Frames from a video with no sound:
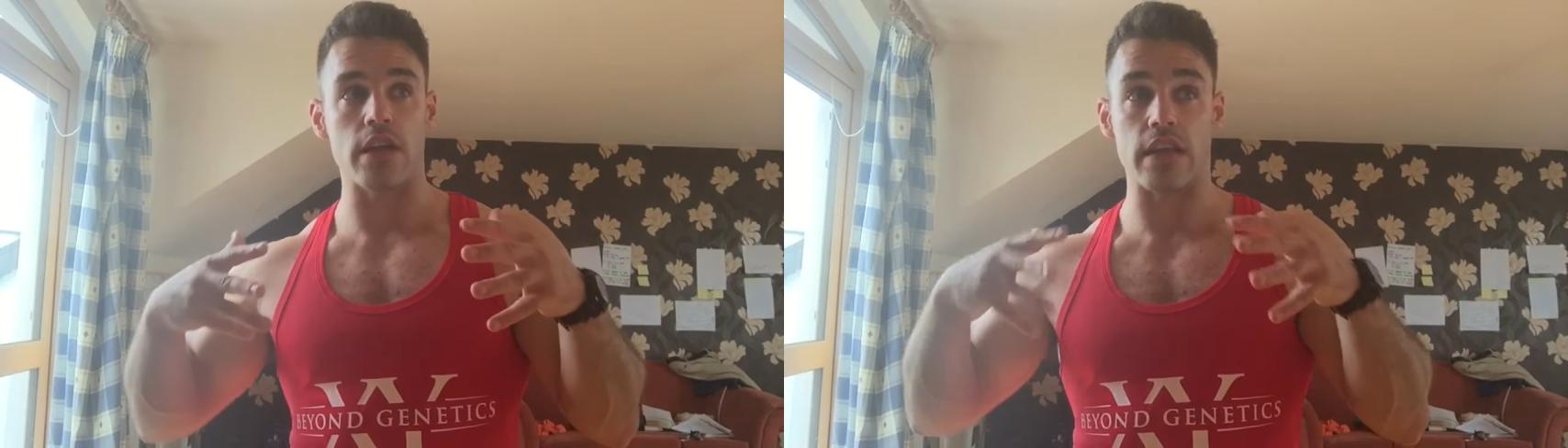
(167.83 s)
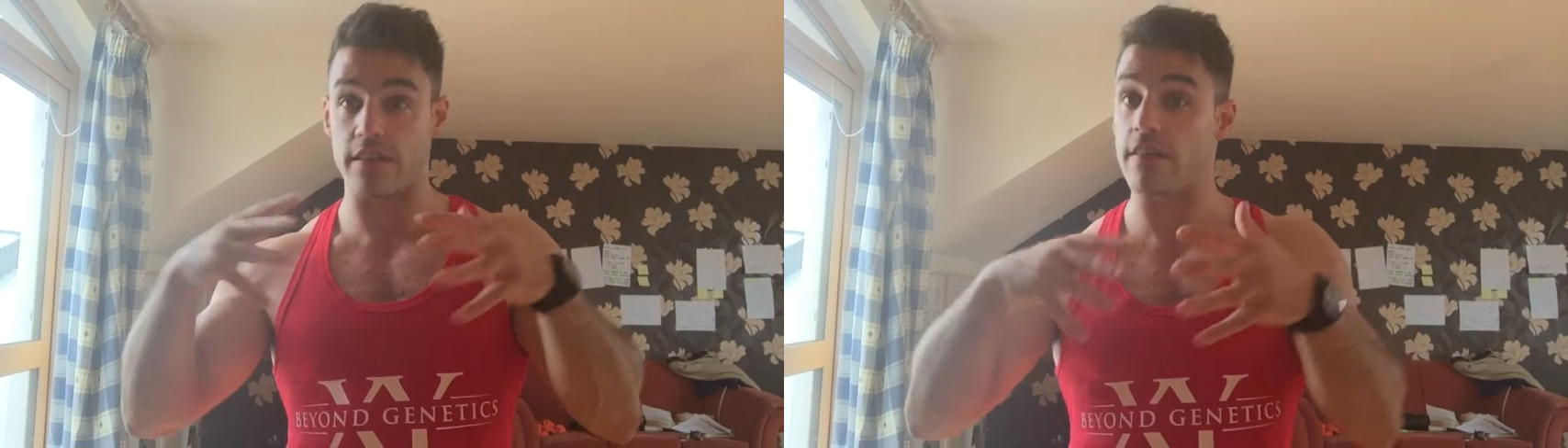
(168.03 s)

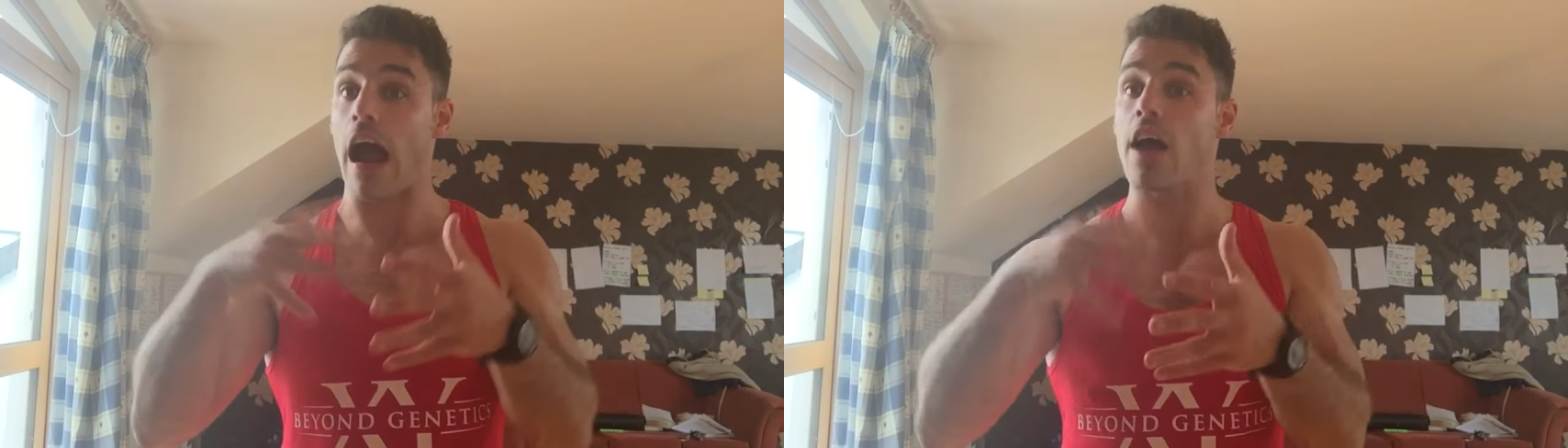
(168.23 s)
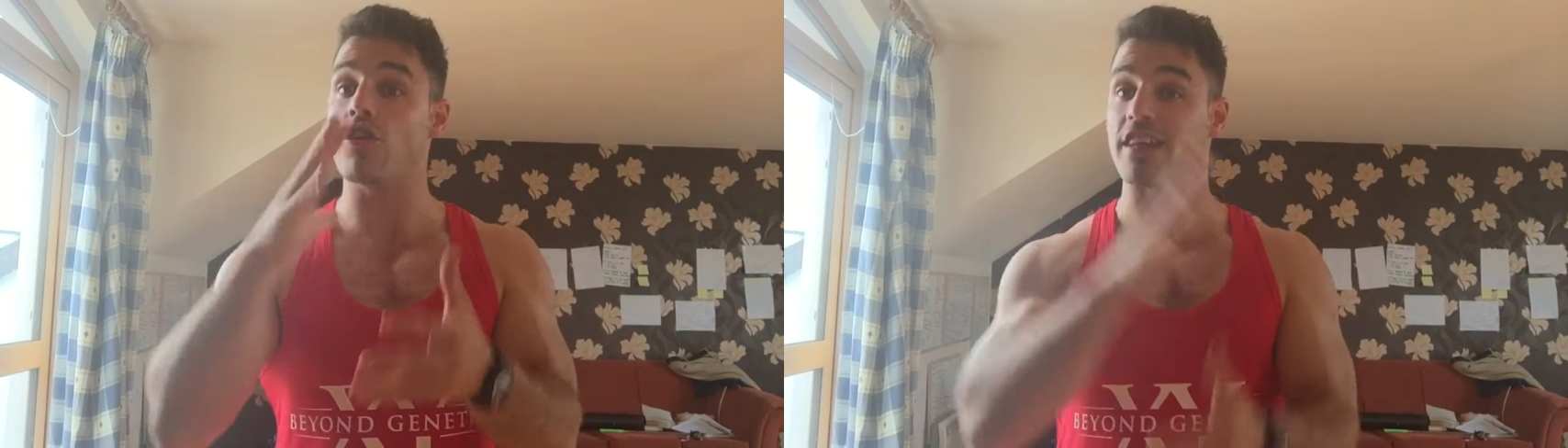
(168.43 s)
It, it's
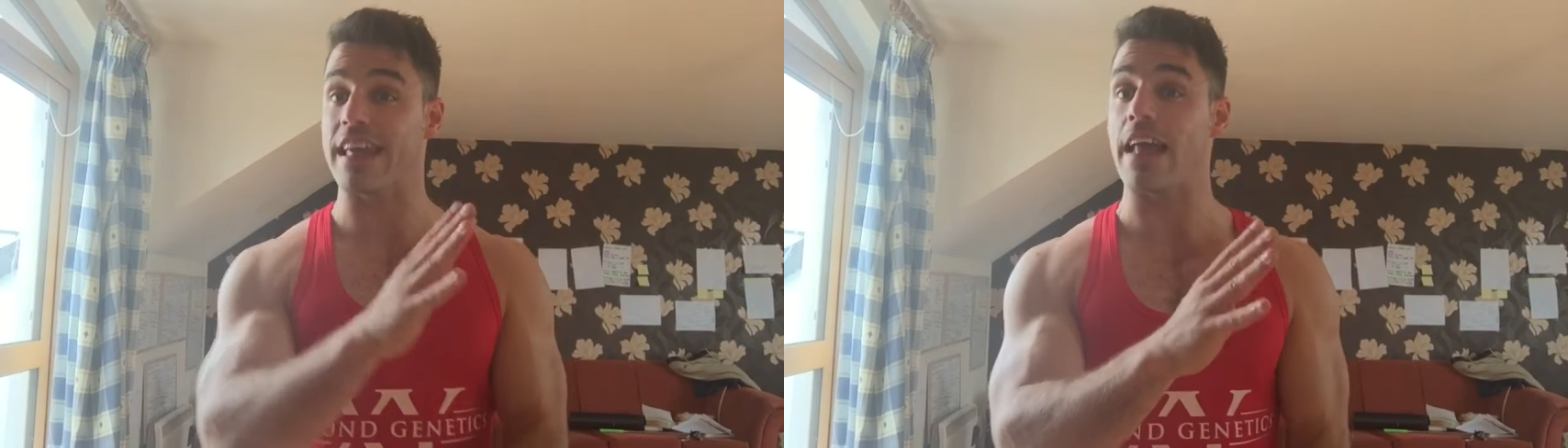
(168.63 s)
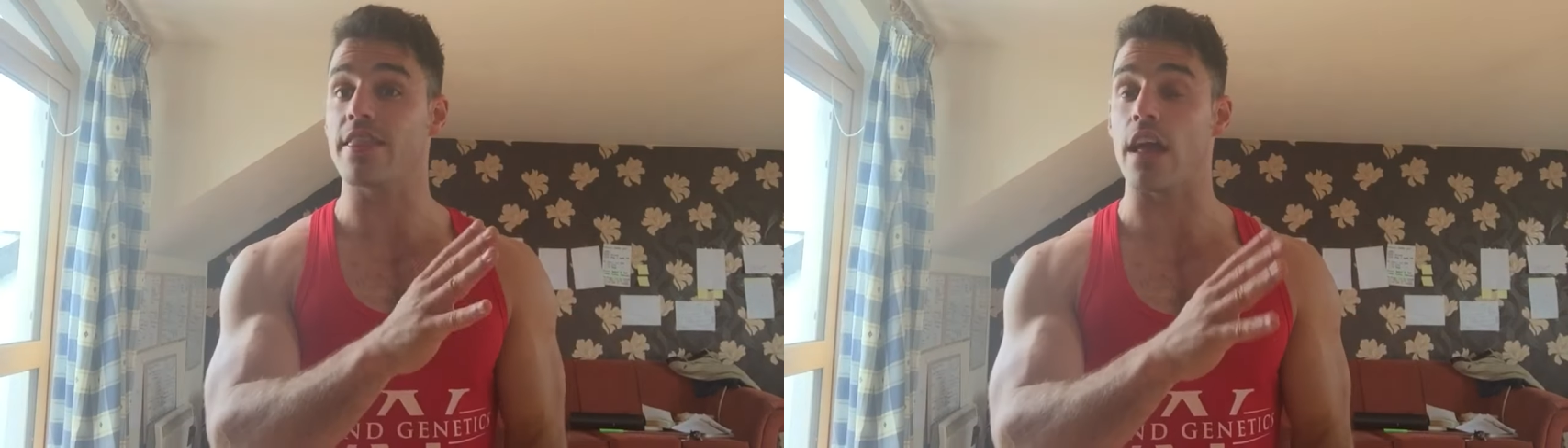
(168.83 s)
harder to
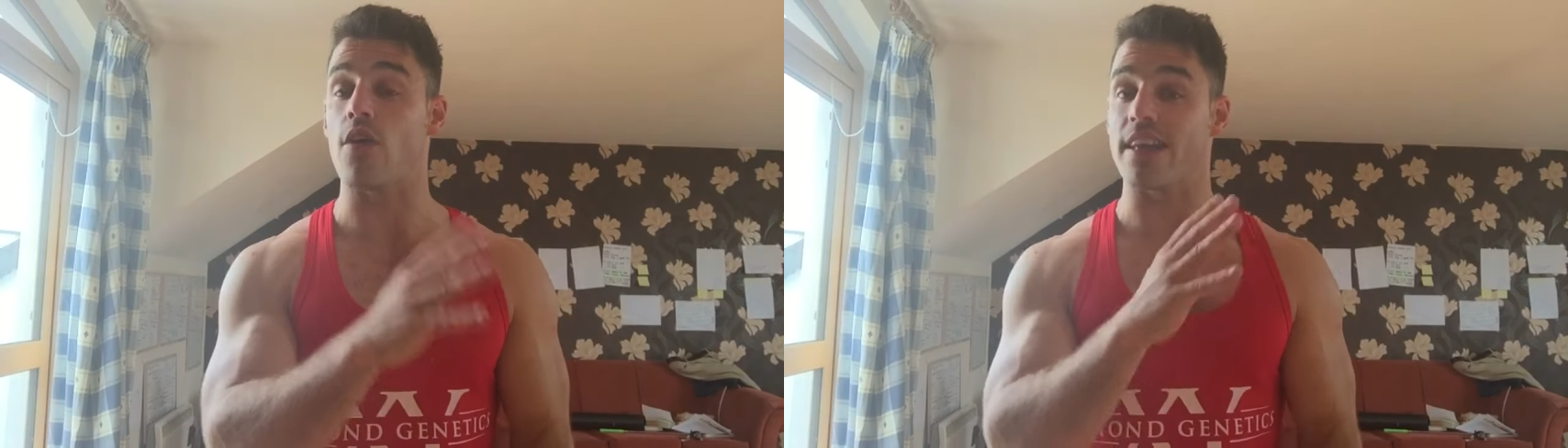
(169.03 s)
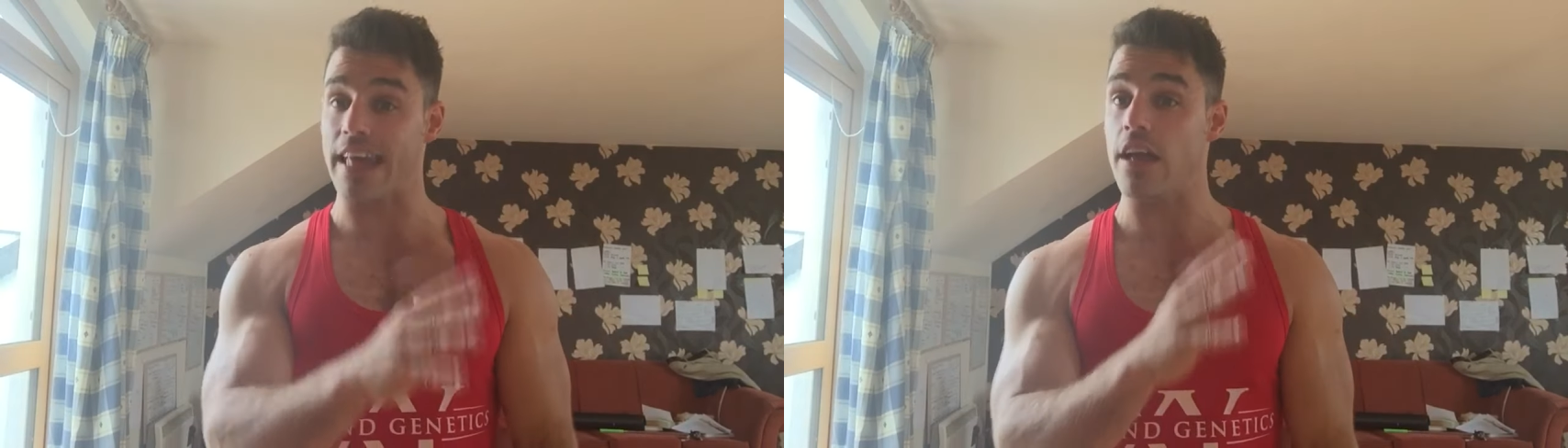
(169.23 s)
get
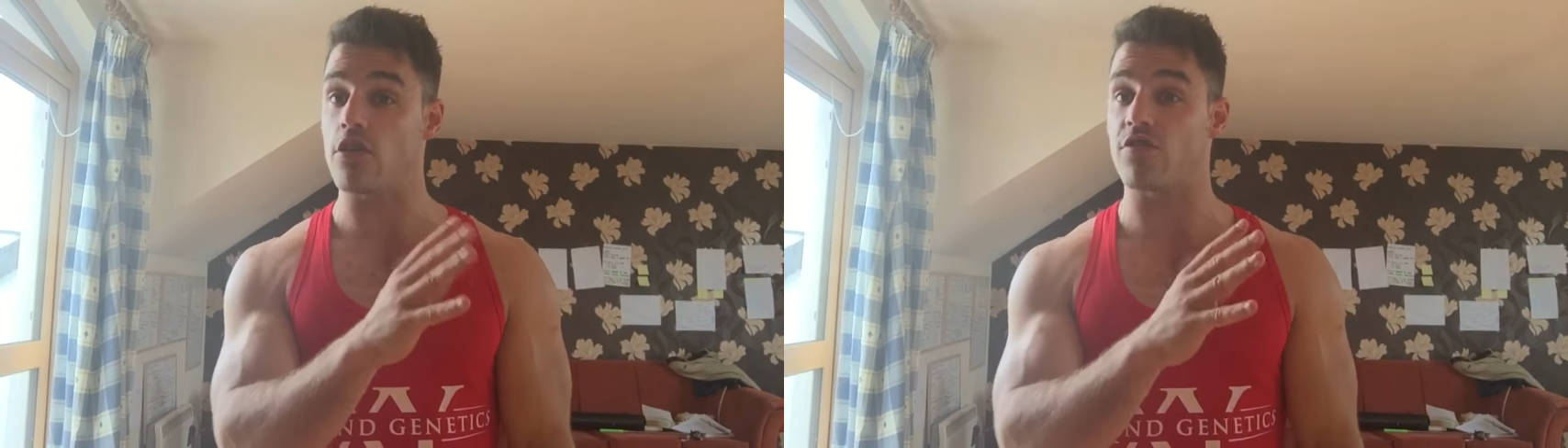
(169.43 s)
there and get